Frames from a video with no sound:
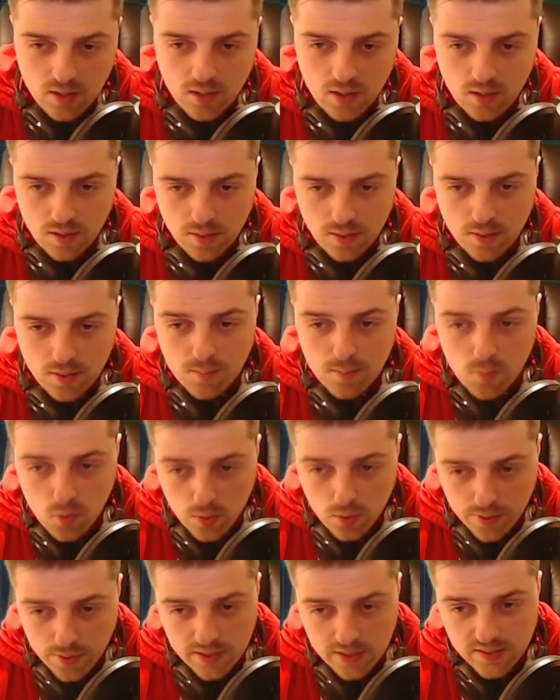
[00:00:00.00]
the
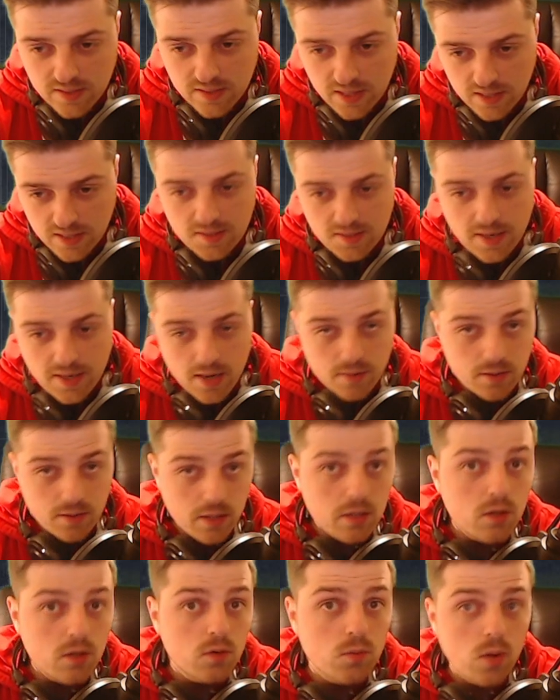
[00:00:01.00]
more that it ticks down
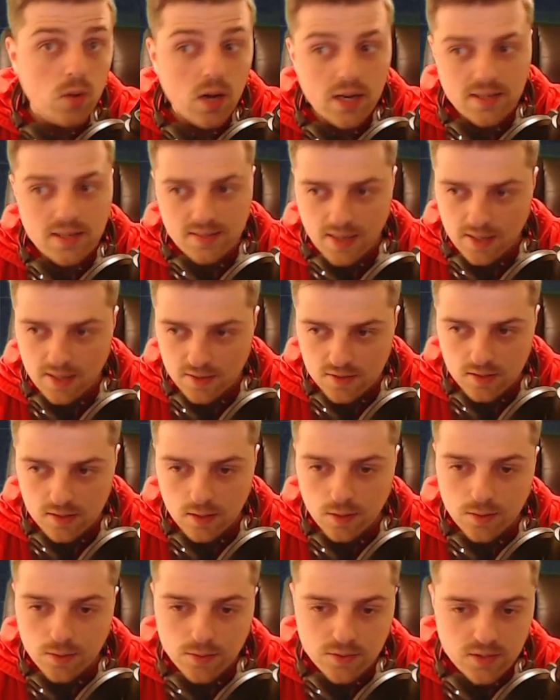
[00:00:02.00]
and grinds at its
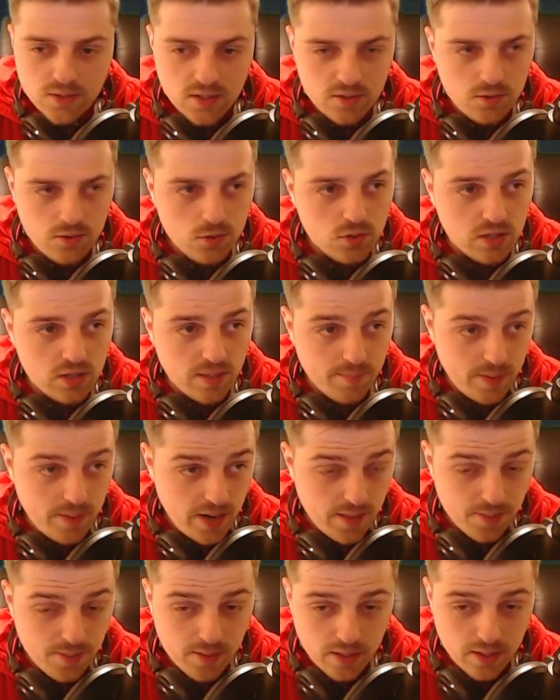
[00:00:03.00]
lows. It's usually a
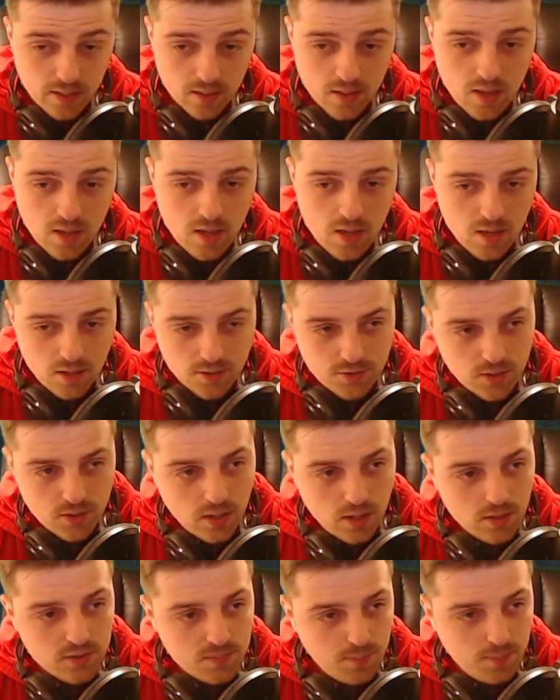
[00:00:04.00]
bad thing. So
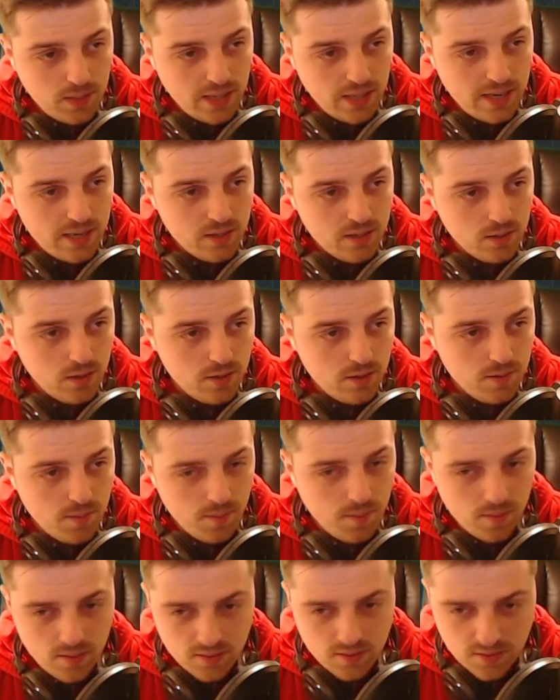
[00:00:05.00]
I was planning on
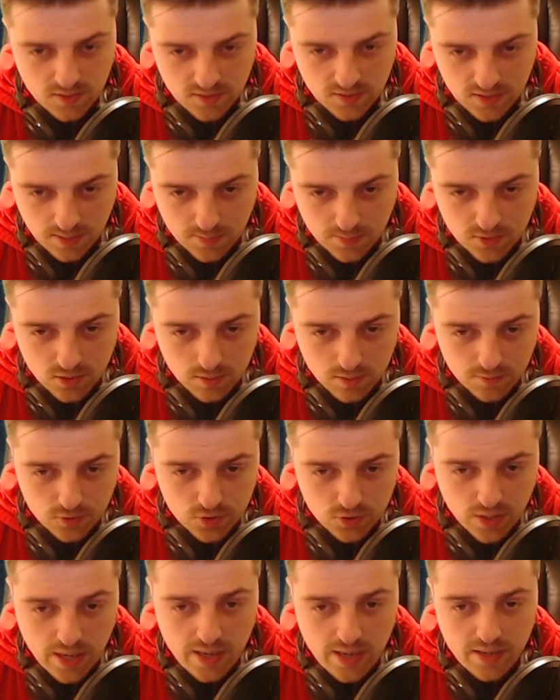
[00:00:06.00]
some sort of
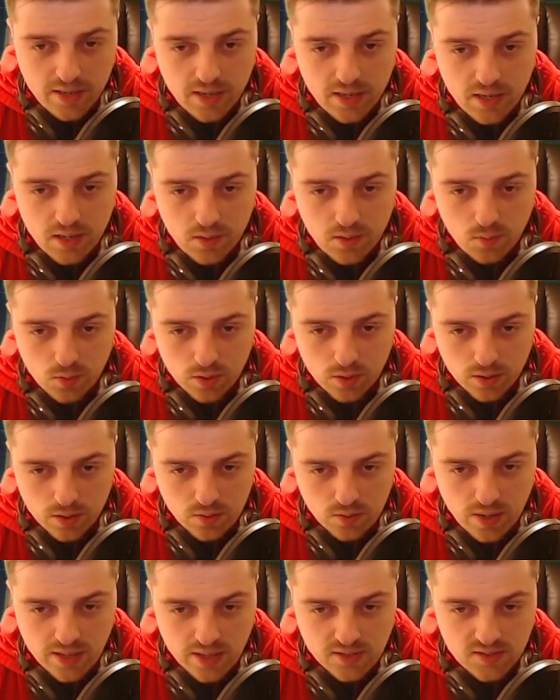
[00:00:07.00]
trade here where it
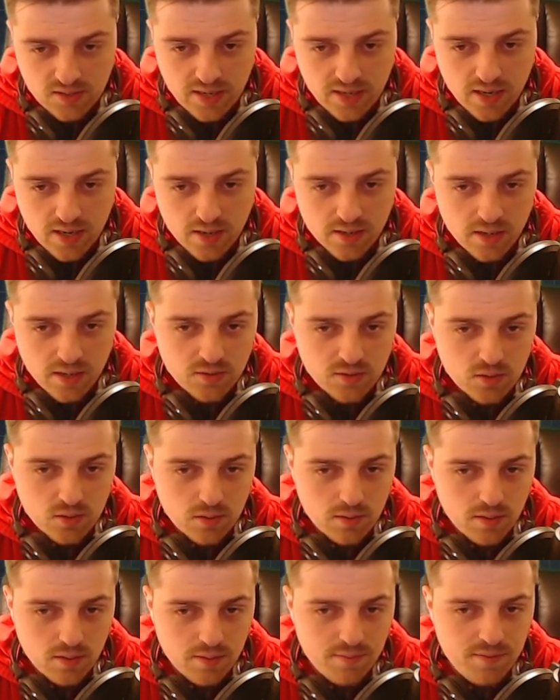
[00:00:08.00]
cracks down and sort
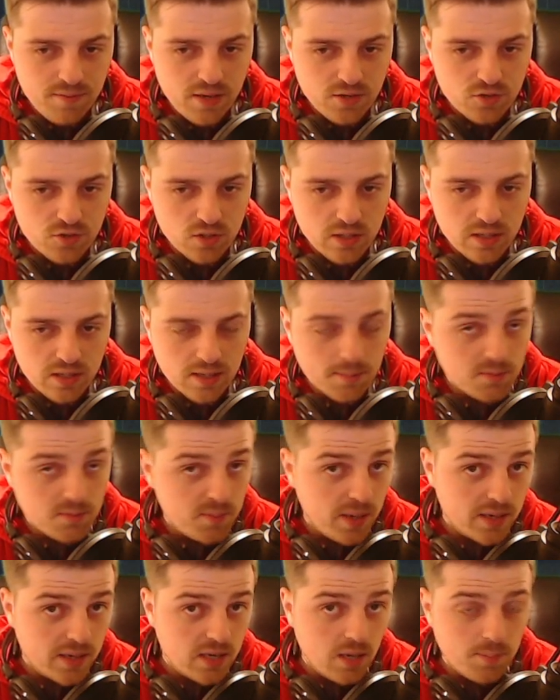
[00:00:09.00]
of eventually comes
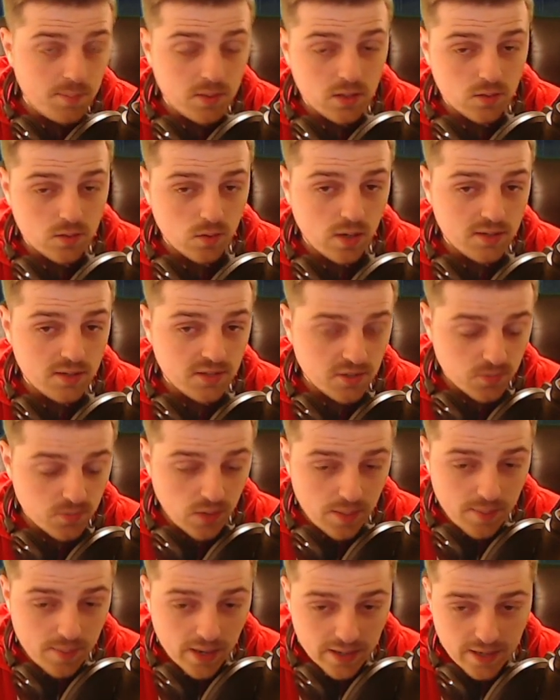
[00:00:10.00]
back up and grinds its
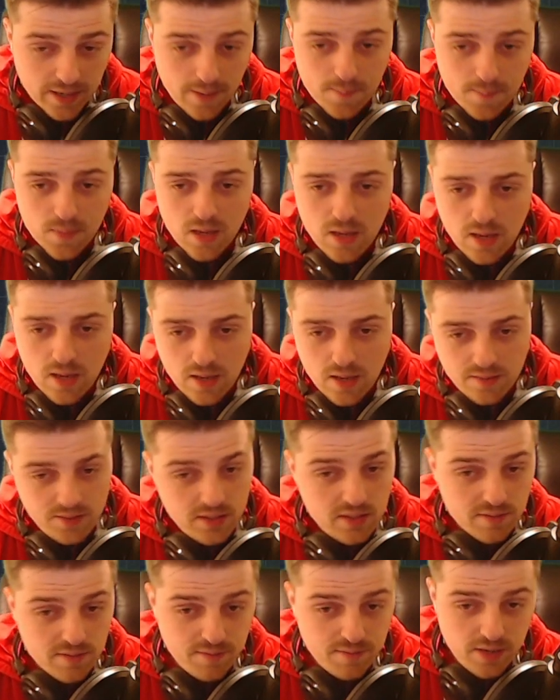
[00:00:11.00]
way back up.
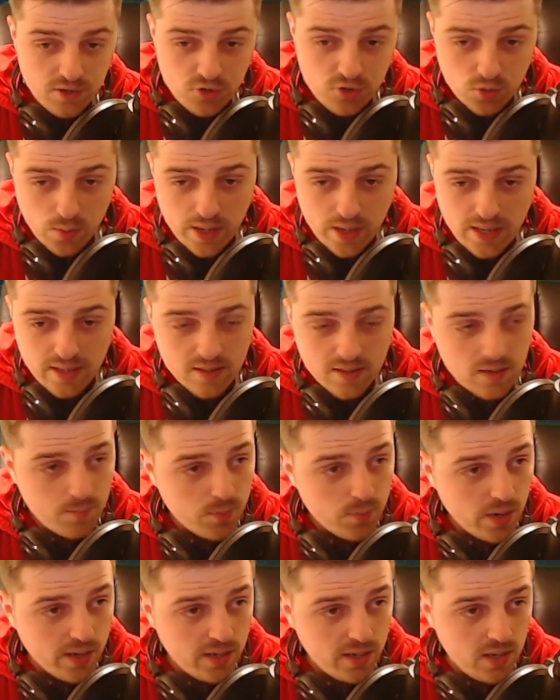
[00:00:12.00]
Didn't eventuate, ended up
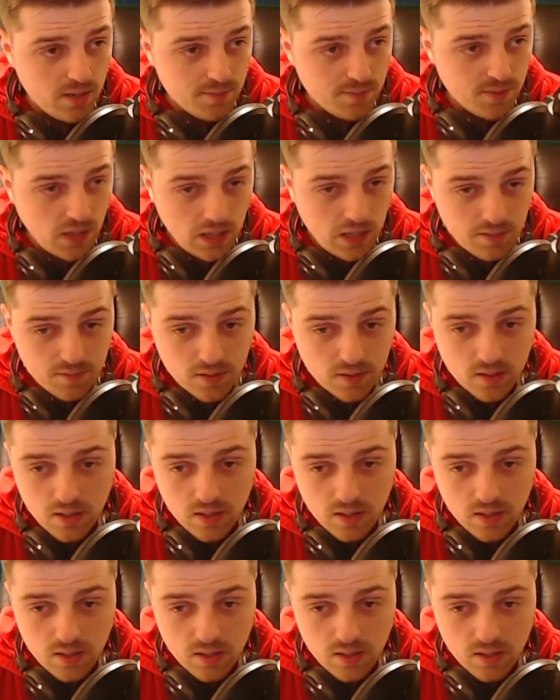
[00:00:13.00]
breaking out for even